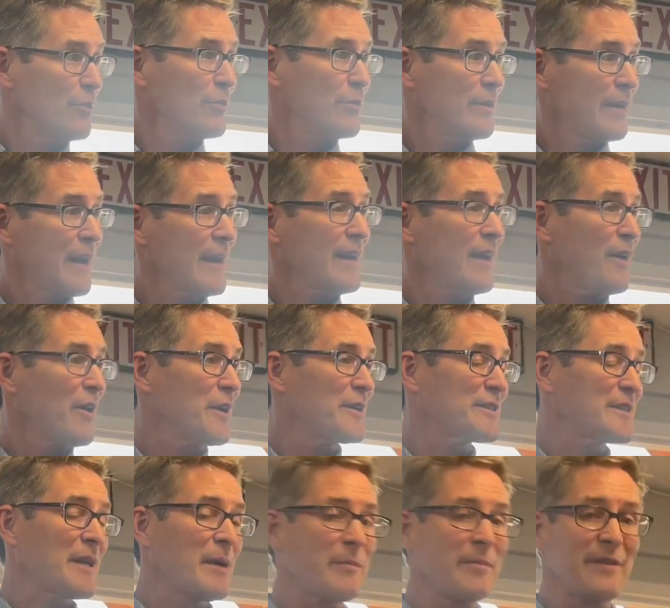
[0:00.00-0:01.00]
A lot of large
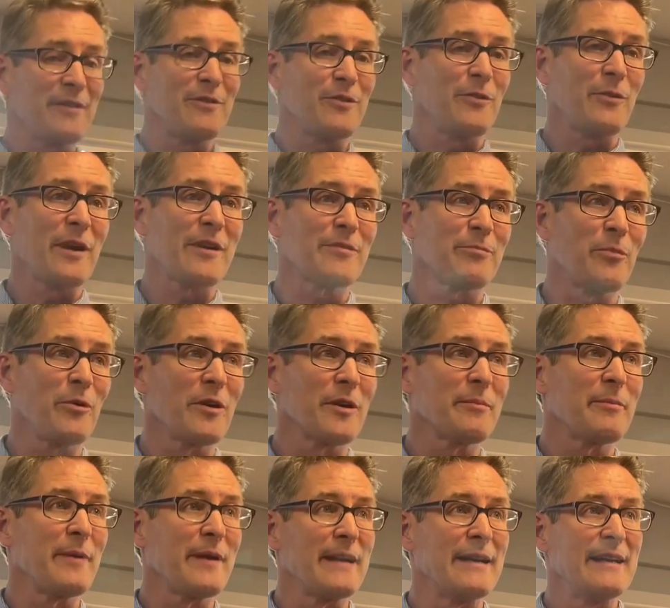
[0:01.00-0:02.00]
companies do export,
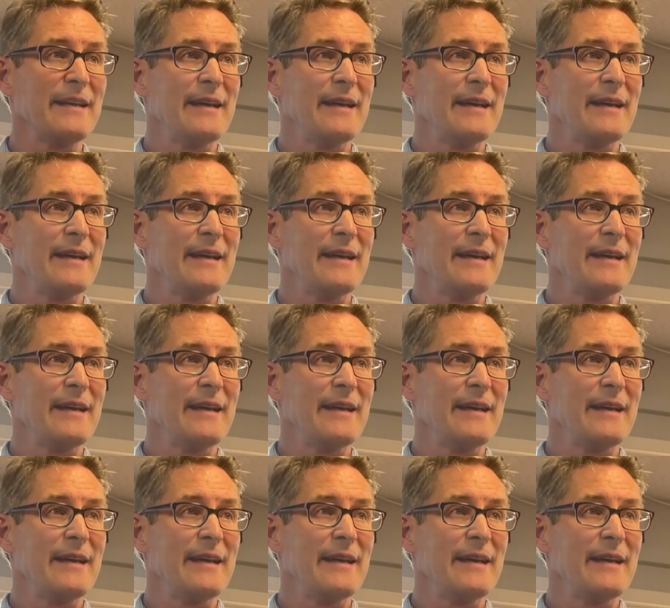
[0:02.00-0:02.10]
but